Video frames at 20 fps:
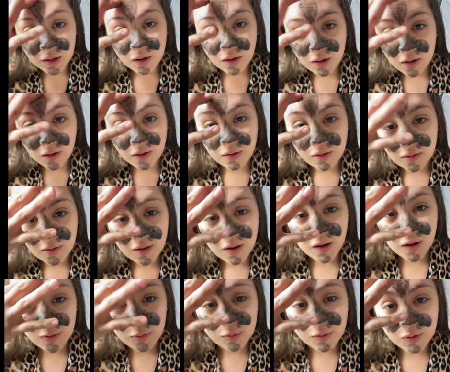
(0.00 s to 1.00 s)
I
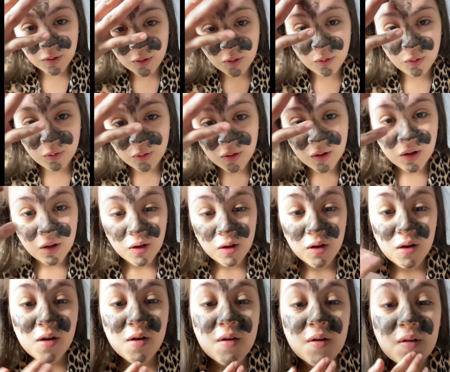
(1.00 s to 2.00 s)
don't wanna go
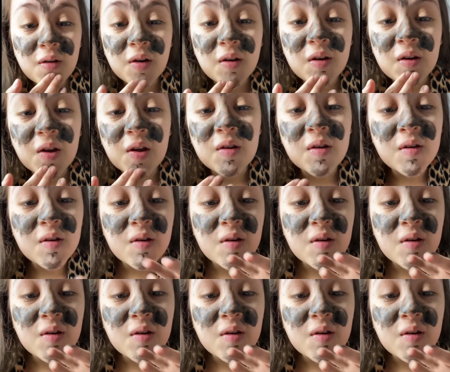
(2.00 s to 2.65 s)
get it.